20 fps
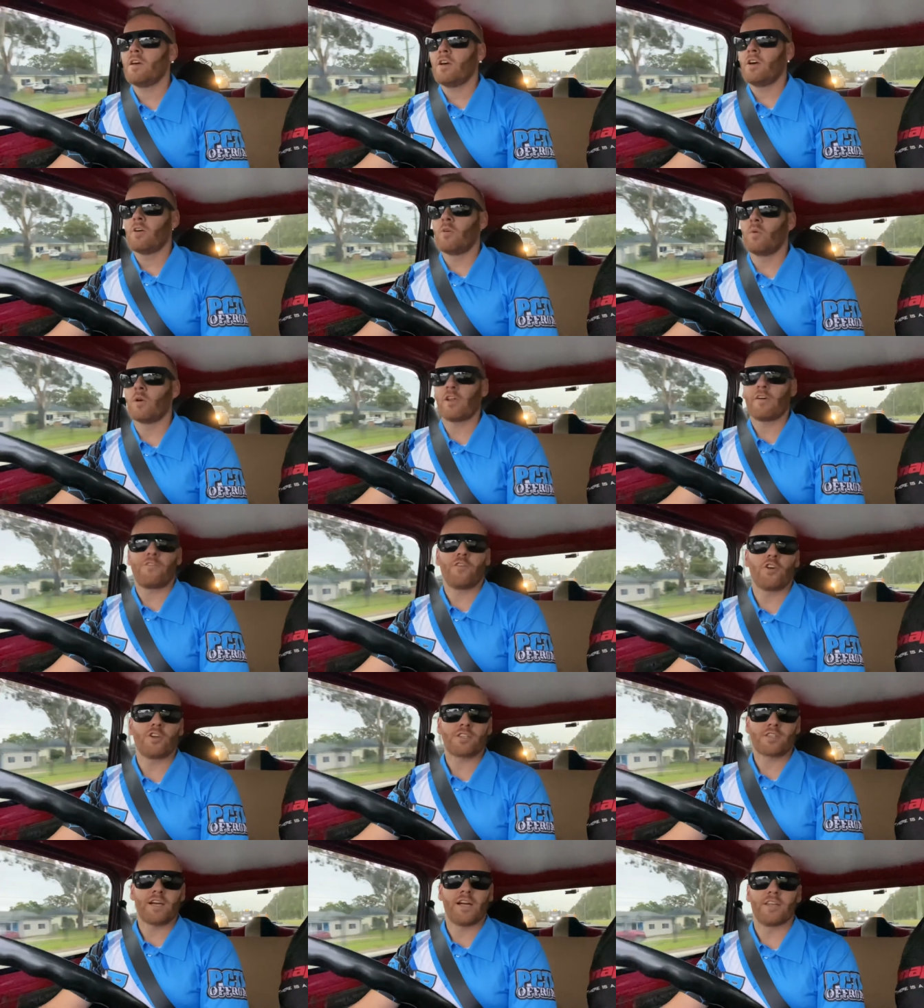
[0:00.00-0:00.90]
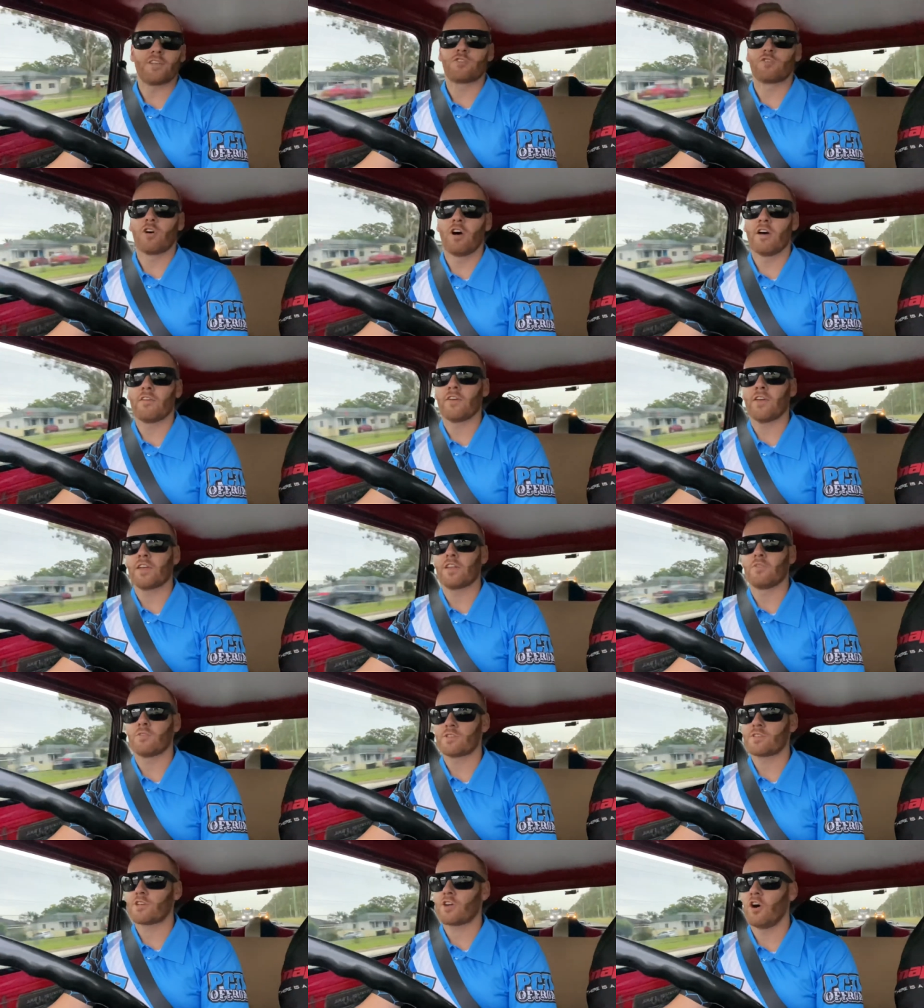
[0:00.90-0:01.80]
When I first started driving it, it
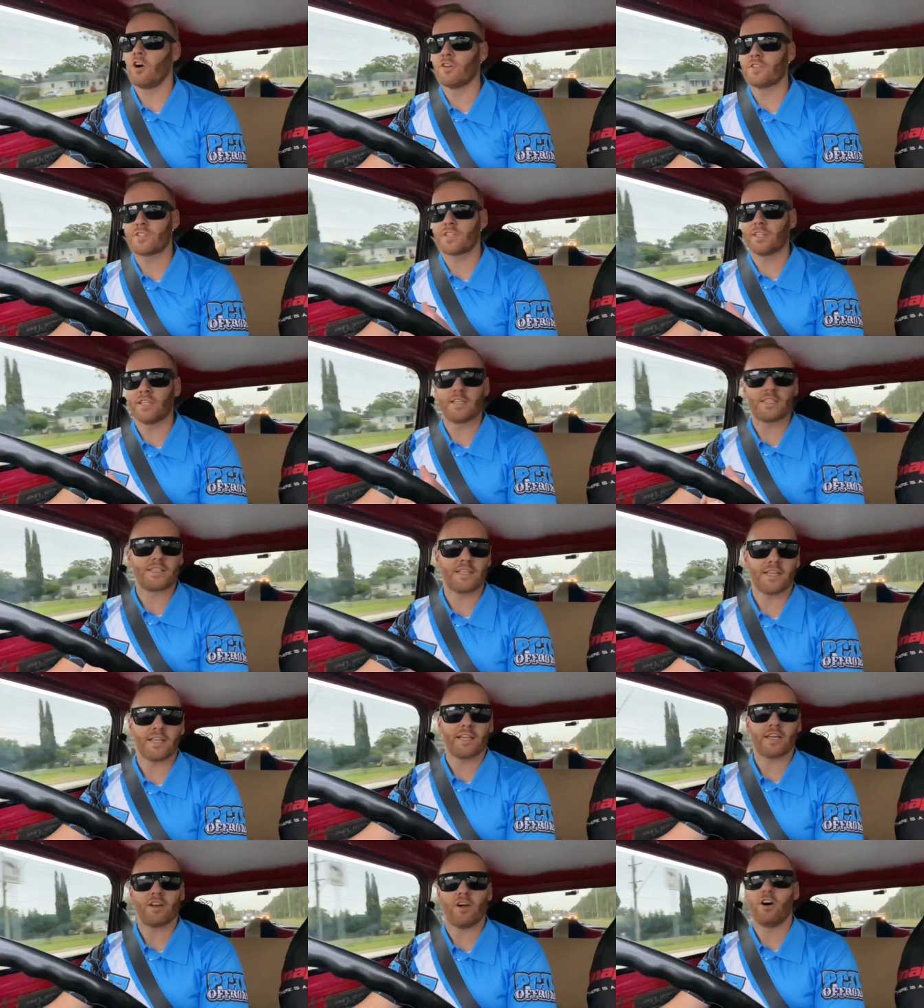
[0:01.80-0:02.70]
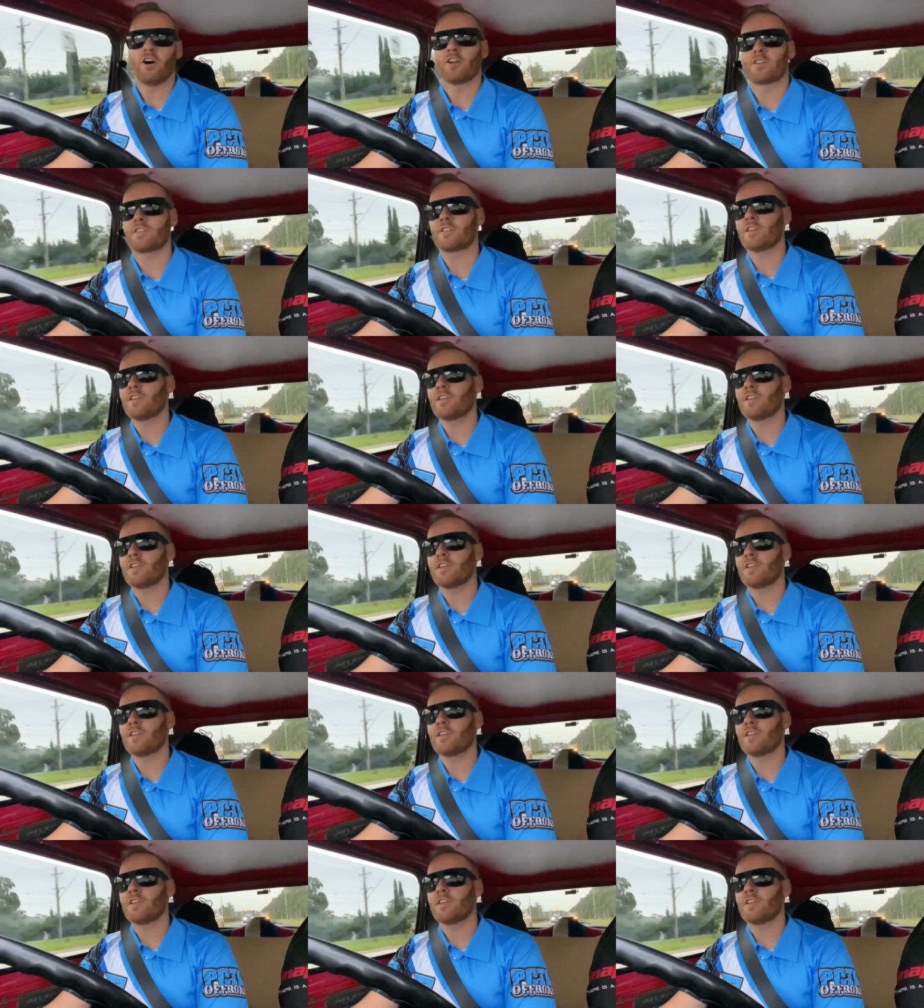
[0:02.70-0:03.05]
was constantly sitting at hot.